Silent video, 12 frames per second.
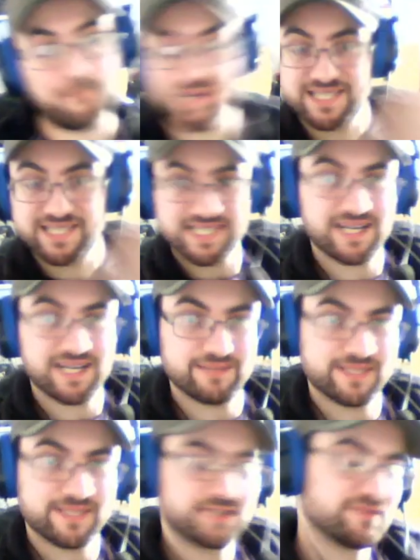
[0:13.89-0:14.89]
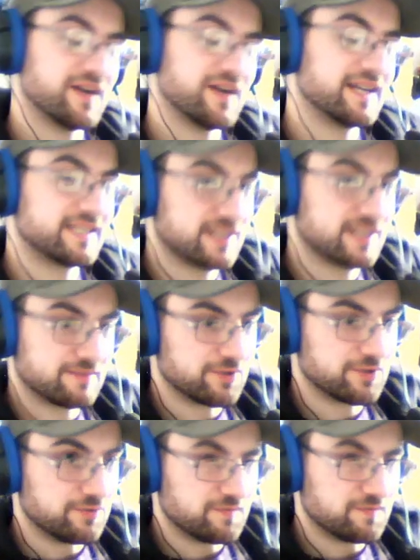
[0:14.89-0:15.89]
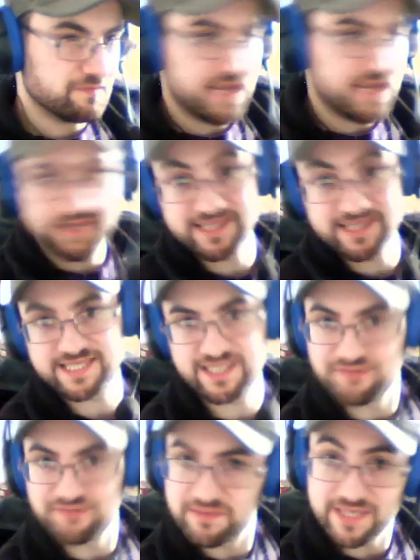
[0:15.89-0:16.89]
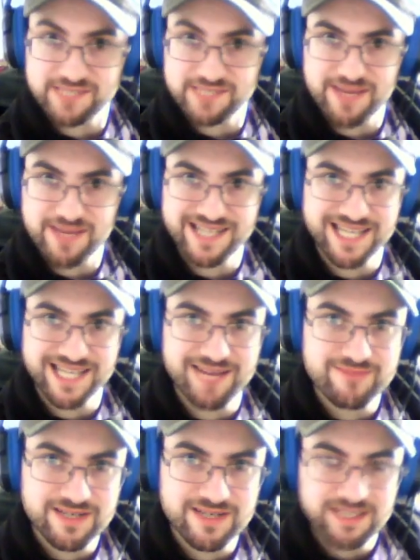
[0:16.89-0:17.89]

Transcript: but I'm still finding time to make this stuff in my spare time.